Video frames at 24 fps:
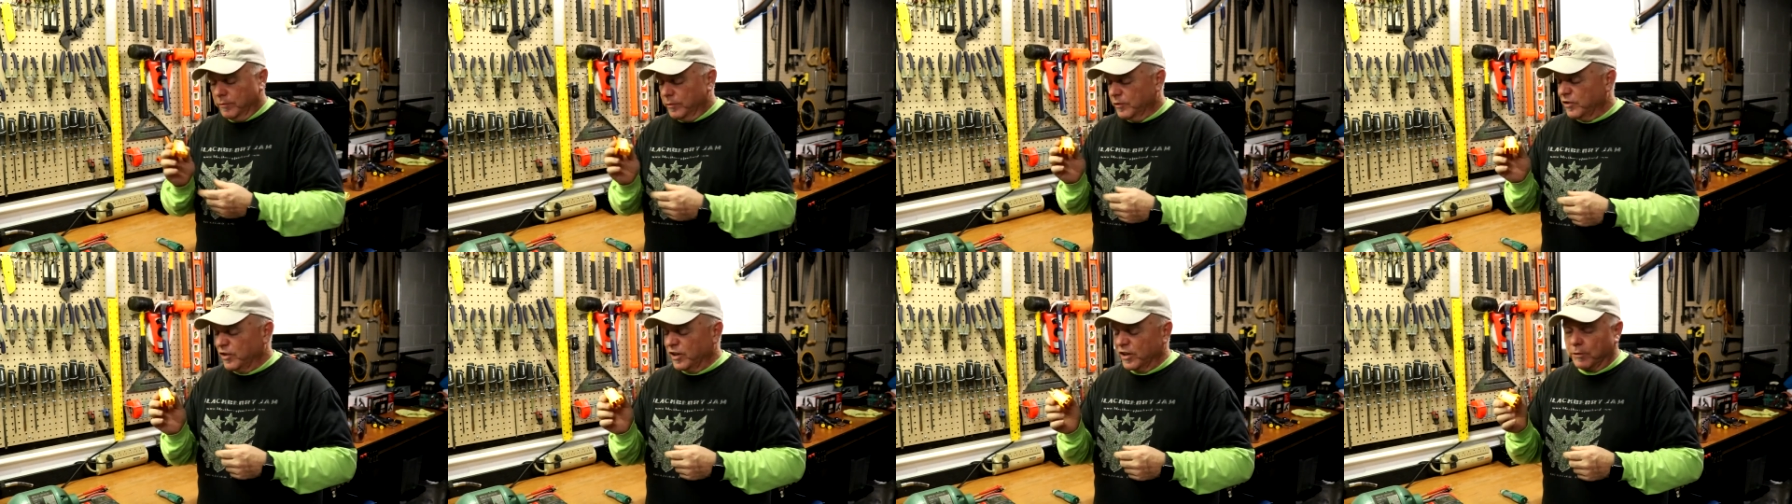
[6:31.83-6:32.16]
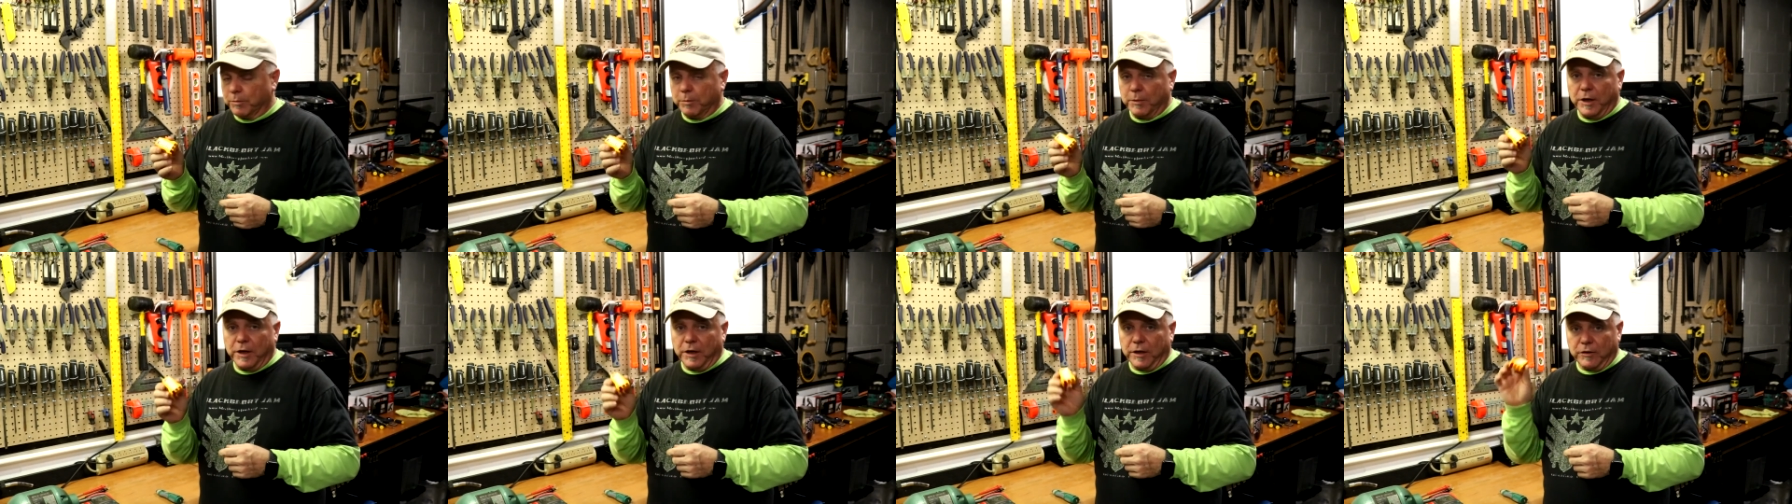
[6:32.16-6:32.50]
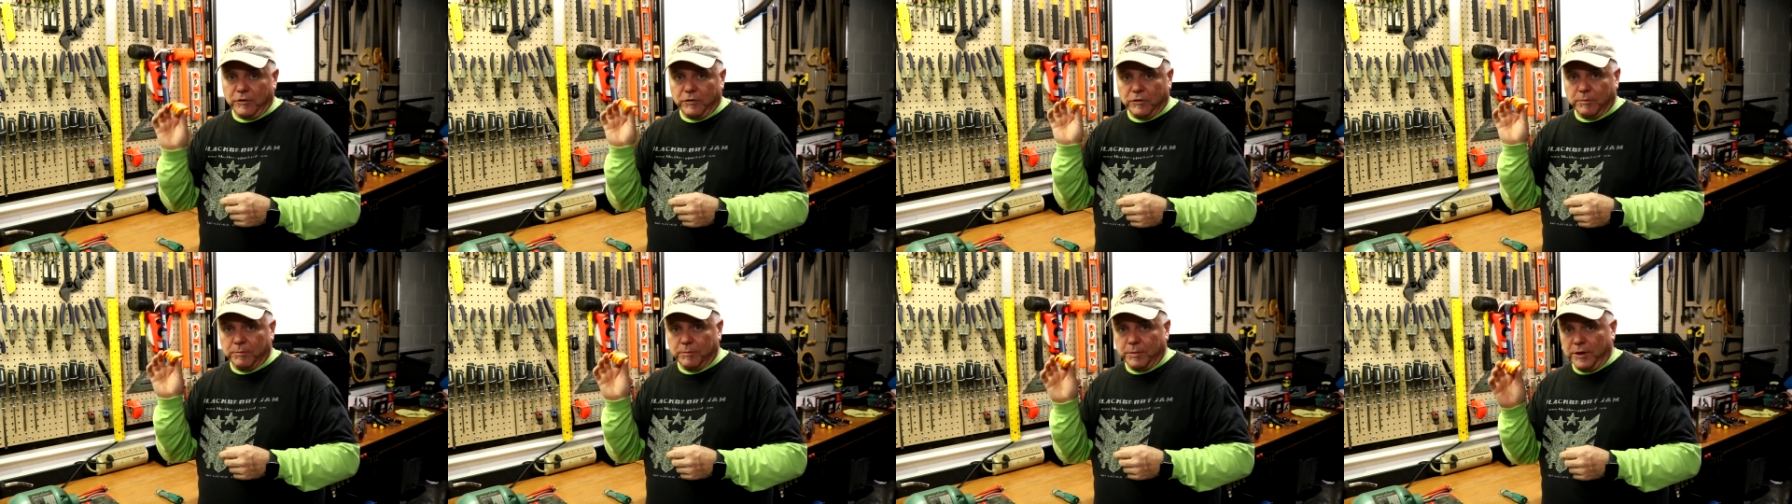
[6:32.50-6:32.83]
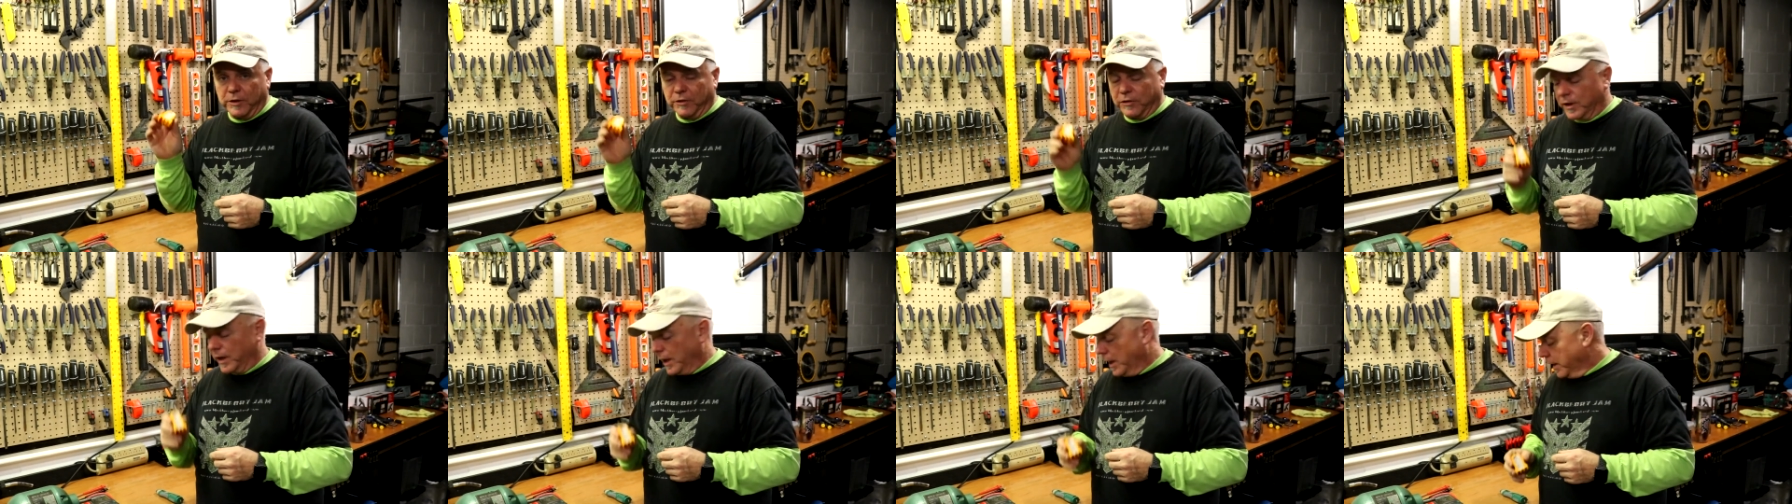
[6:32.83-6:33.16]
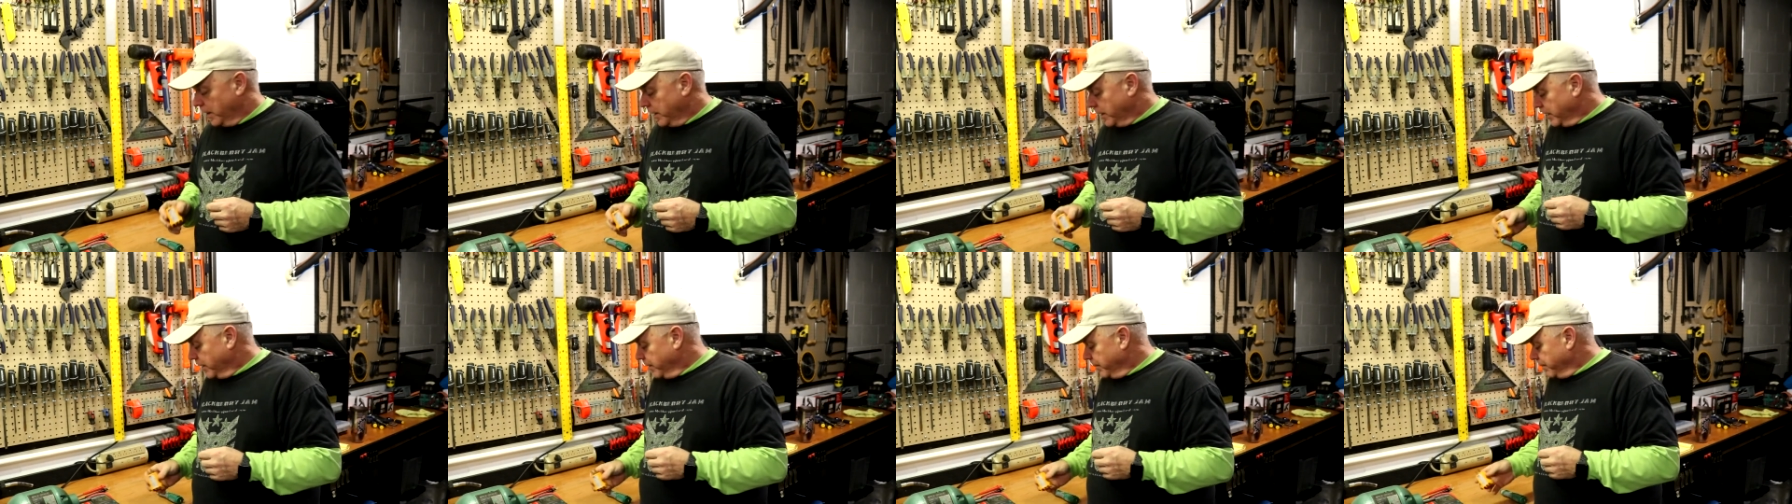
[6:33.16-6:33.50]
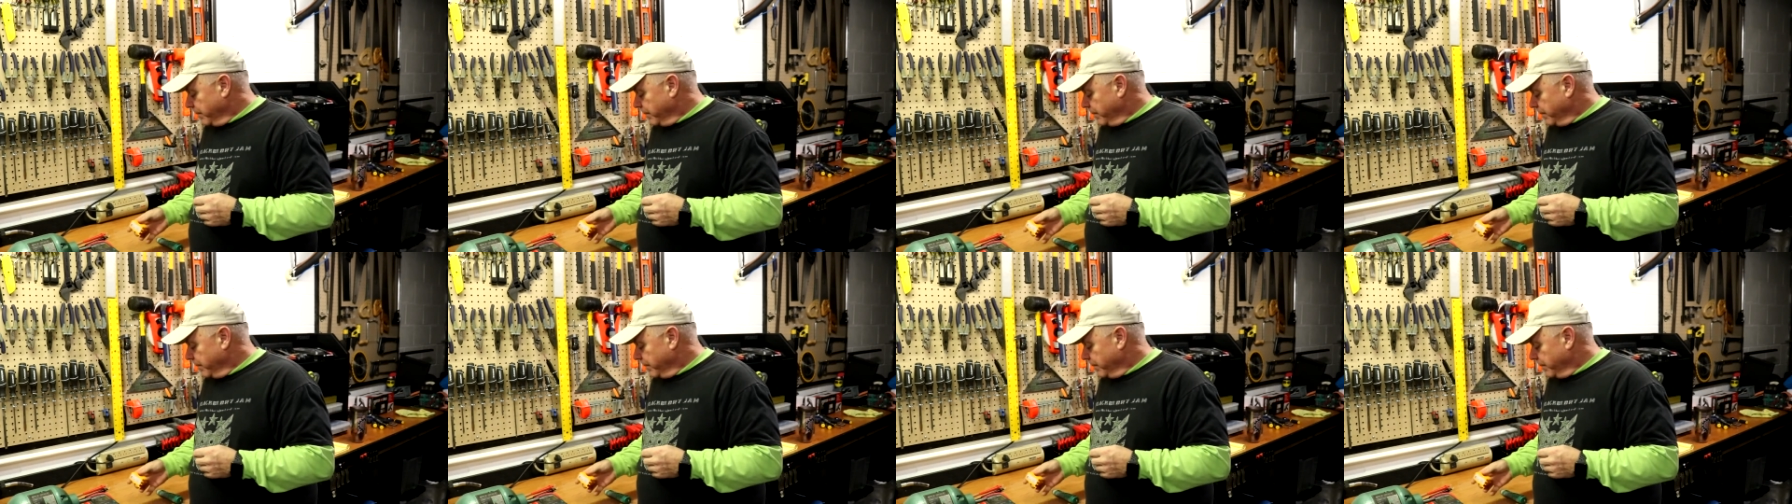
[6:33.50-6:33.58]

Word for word: $6, piece of cake.